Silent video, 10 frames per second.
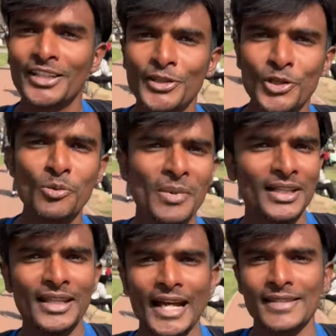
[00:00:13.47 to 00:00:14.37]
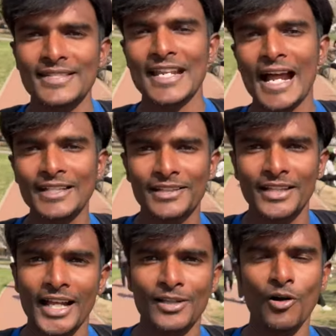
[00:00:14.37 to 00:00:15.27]
The new month had
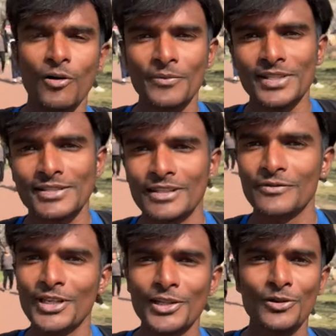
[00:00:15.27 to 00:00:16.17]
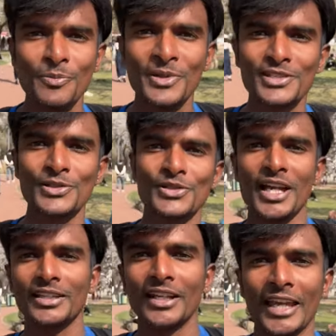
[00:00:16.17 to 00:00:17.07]
started and obviously we don't miss to
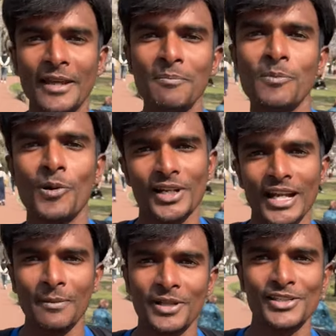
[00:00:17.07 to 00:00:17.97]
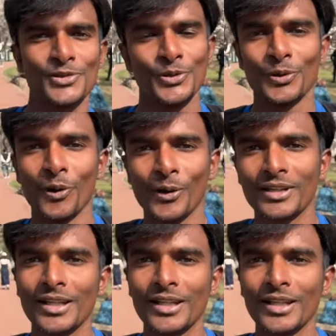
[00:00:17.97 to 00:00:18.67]
share the important updates to you all.